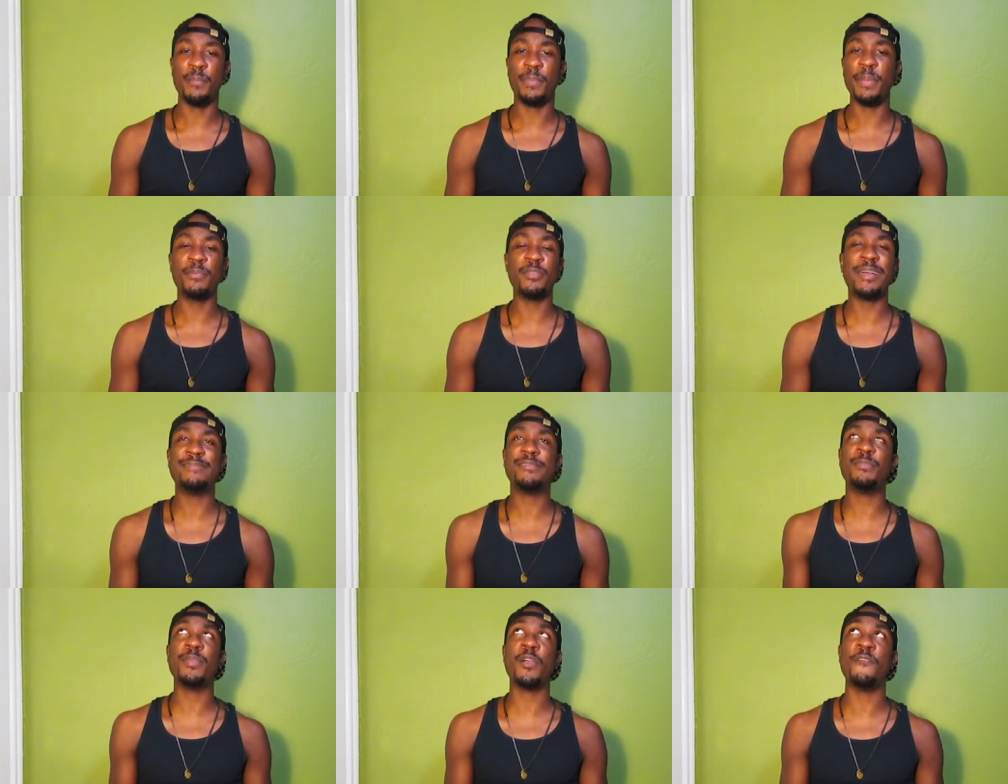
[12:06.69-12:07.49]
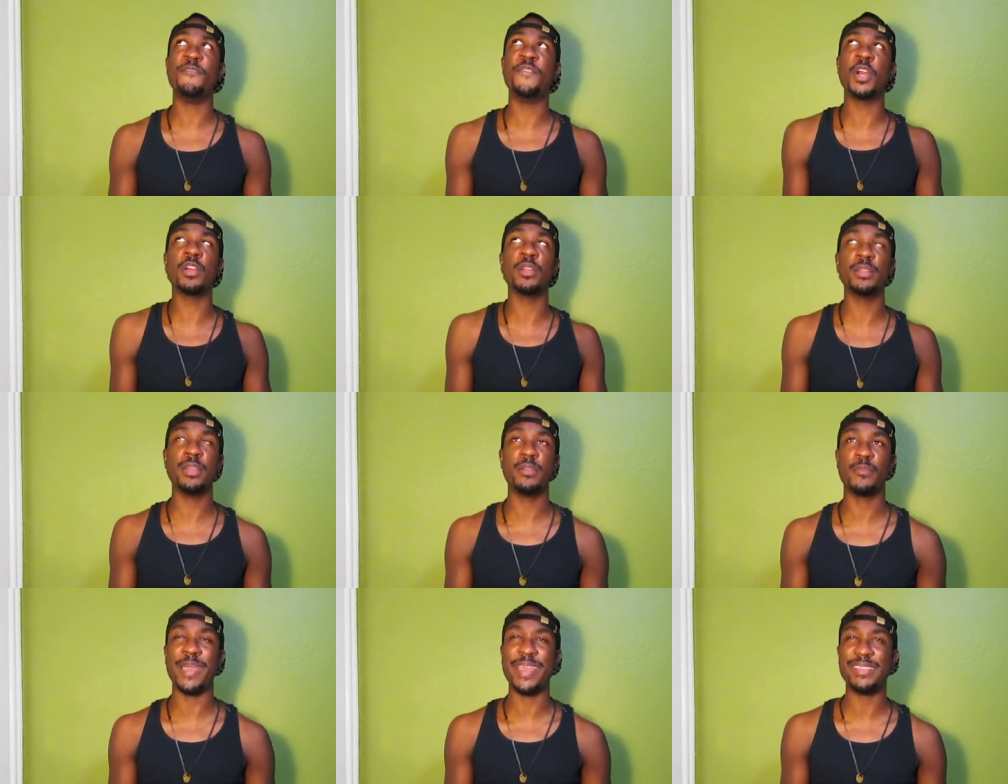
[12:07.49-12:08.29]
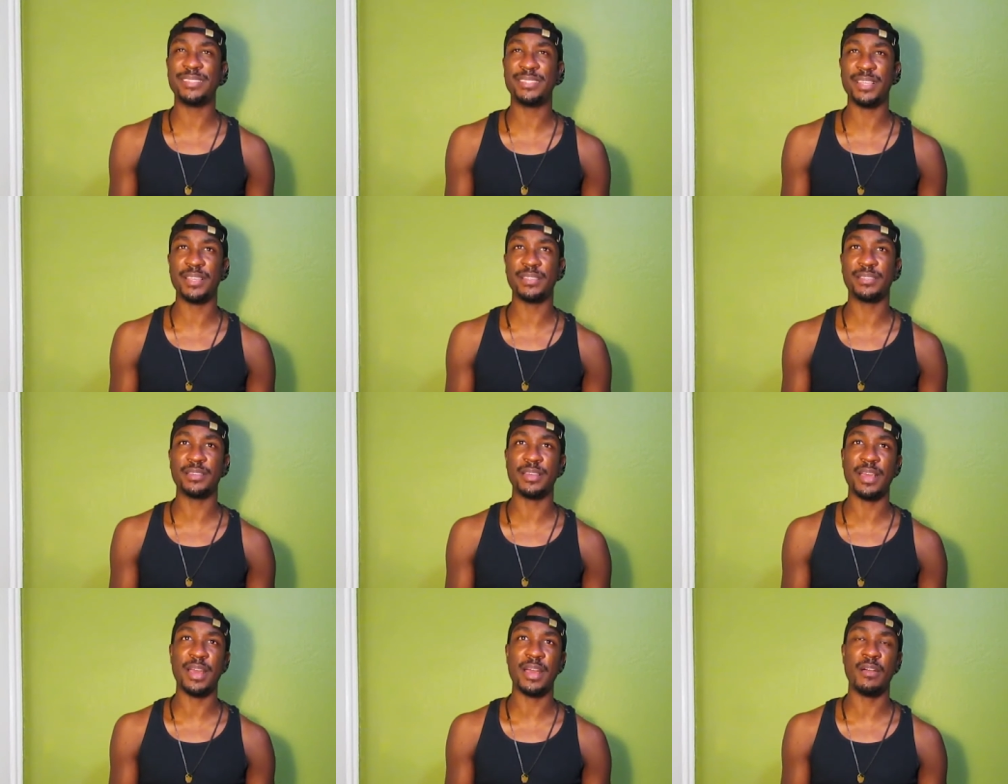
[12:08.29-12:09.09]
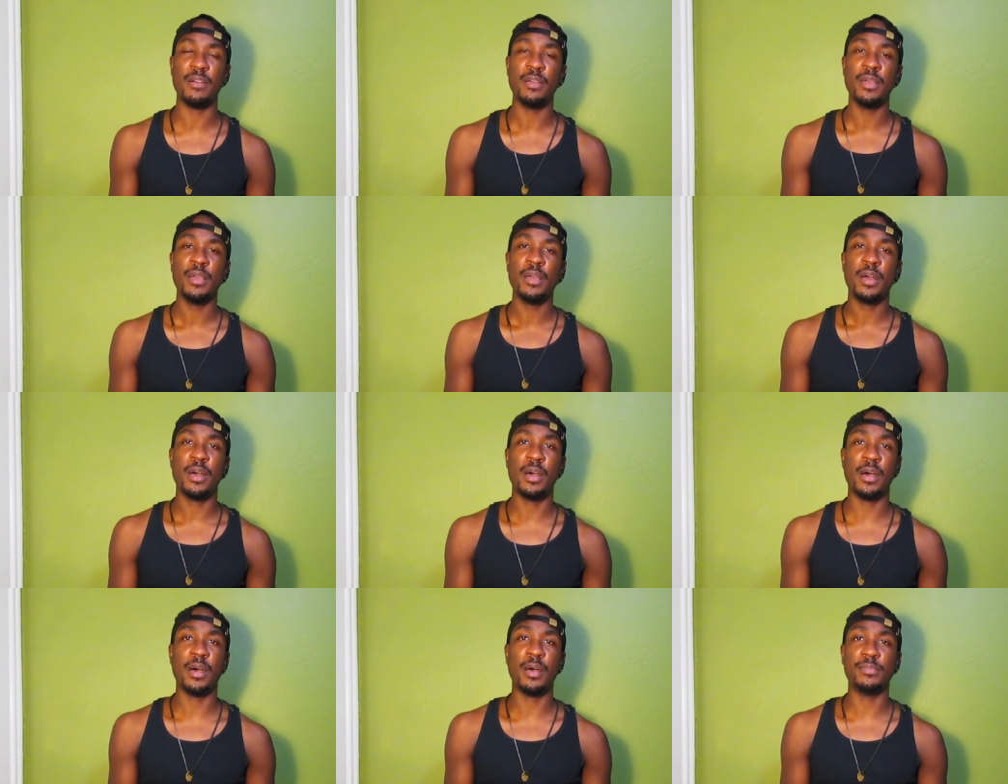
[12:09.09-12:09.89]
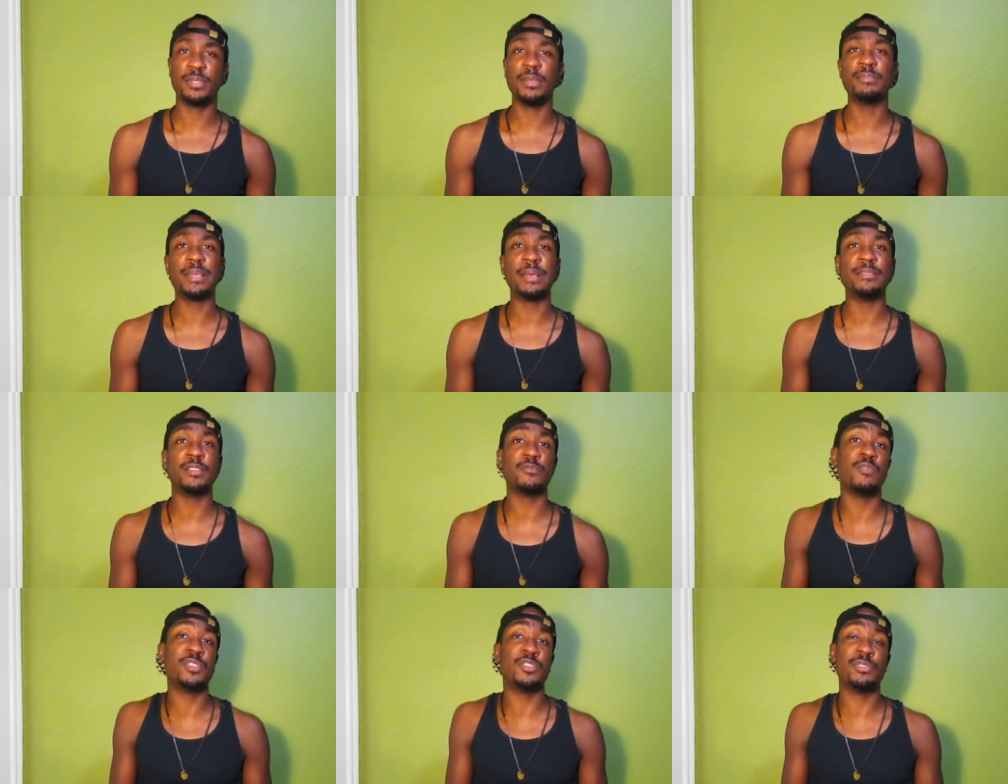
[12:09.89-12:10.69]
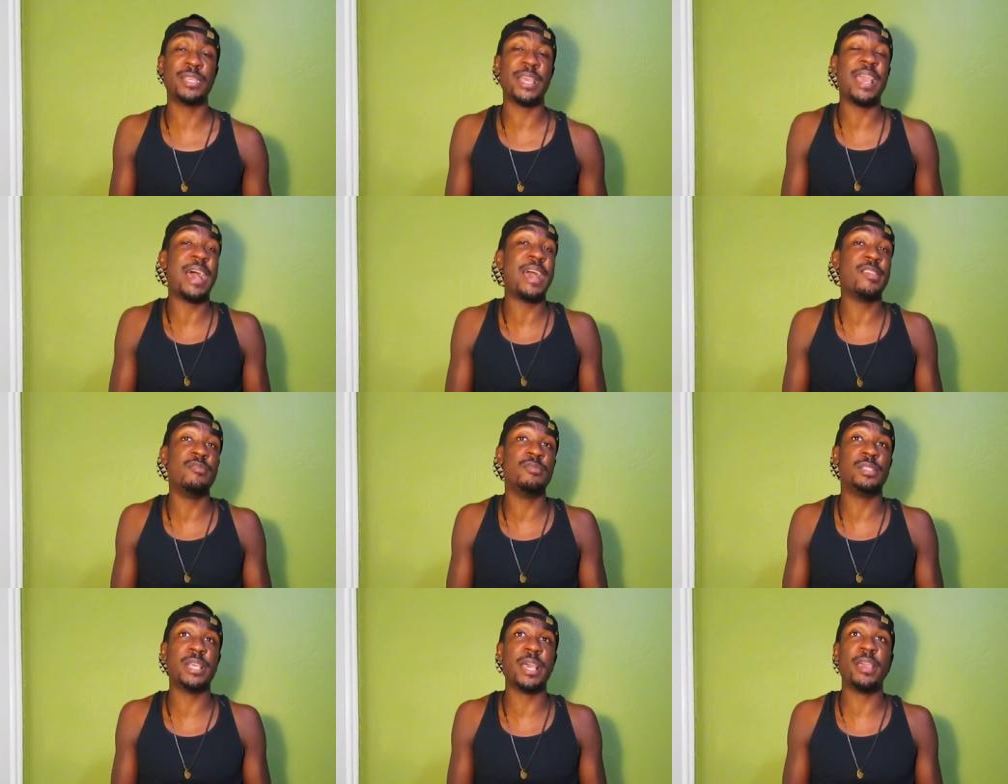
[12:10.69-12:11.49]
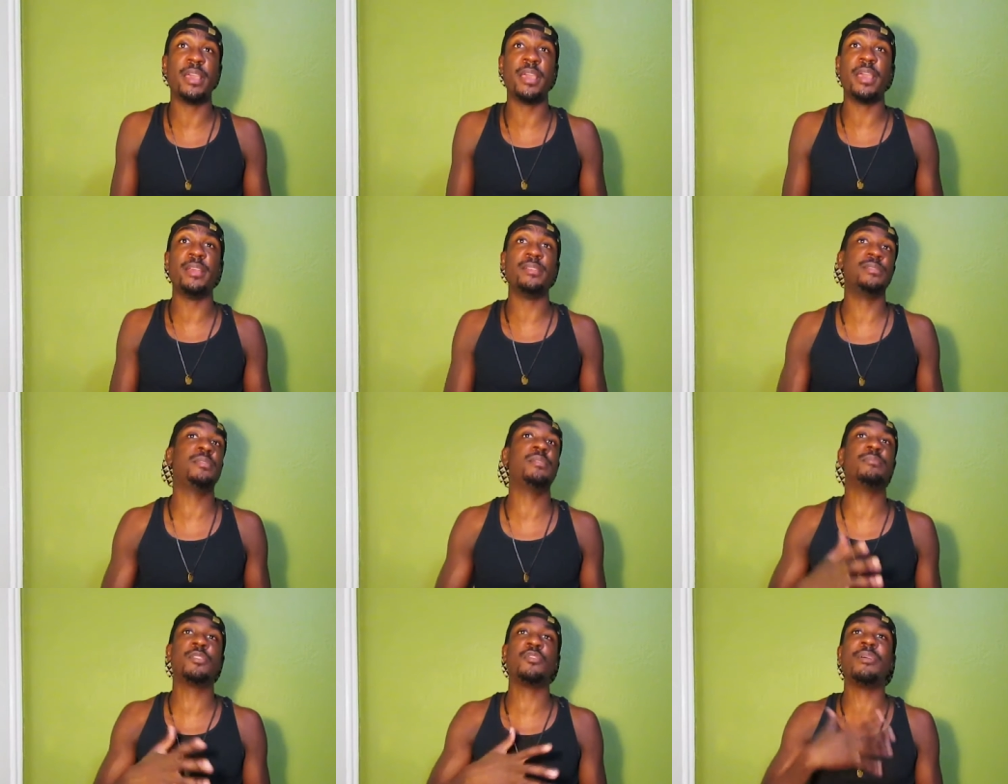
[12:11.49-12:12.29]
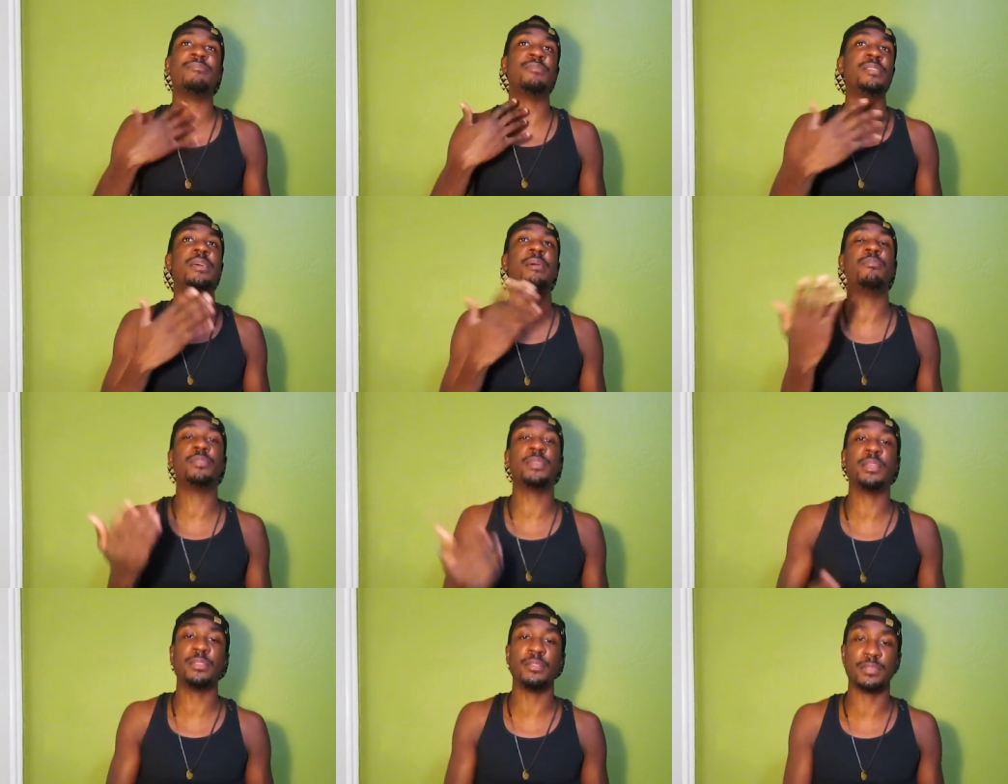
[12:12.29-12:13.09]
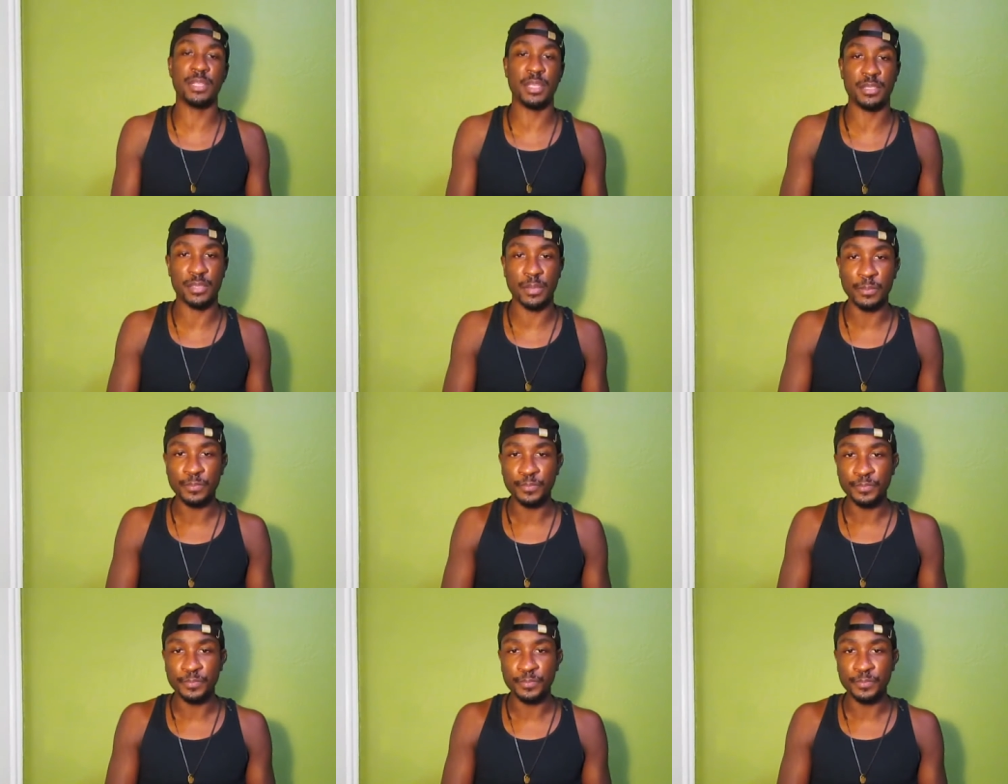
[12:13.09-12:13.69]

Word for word: People don't have to be overtly racist now. Sometimes it's what you say and how you say it, and so you have to double think those things.